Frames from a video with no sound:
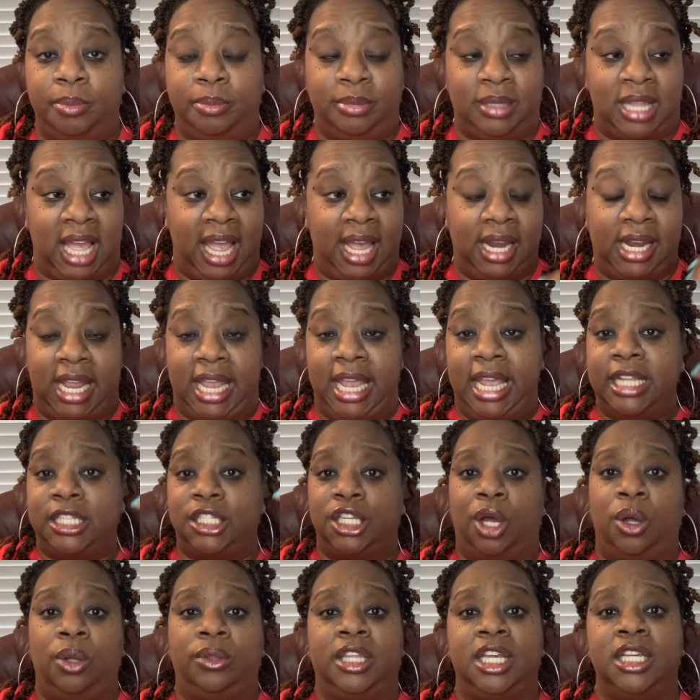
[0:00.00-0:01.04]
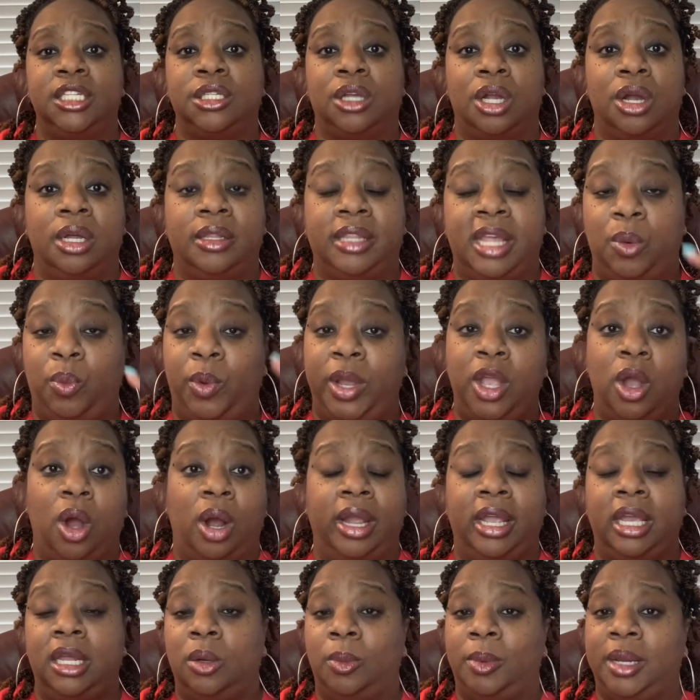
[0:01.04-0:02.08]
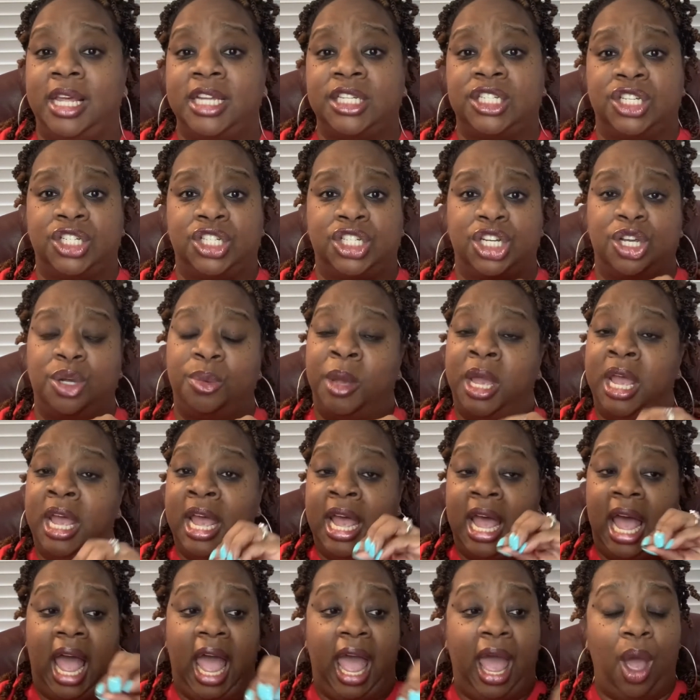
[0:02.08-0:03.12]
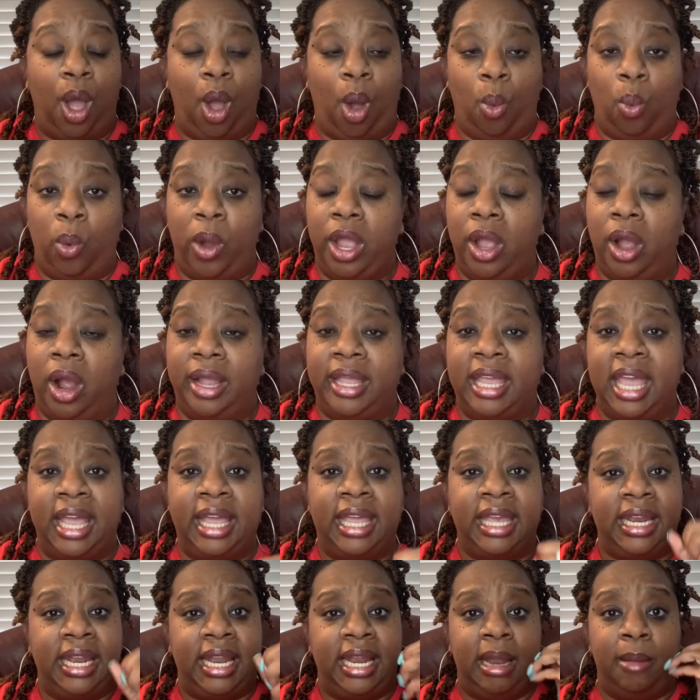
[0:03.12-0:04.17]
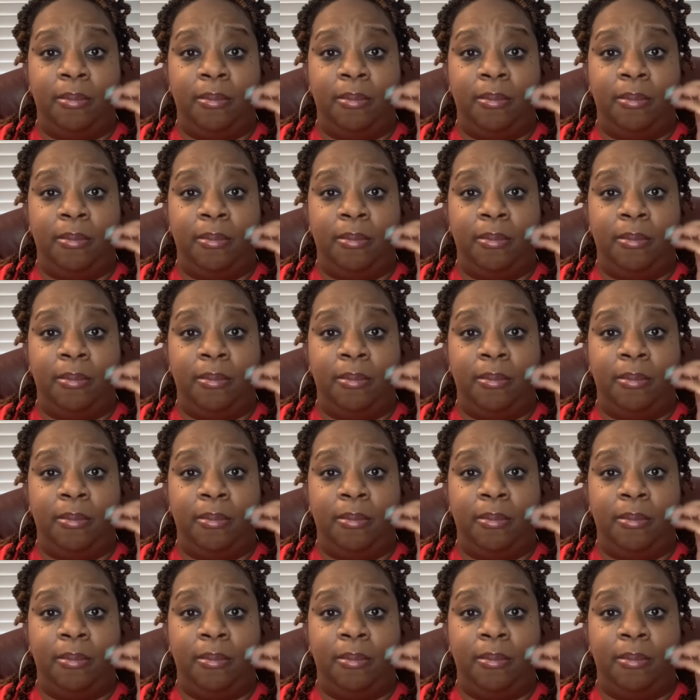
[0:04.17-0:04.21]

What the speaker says: that he told this girl that we are in a relationship and we are kicking it.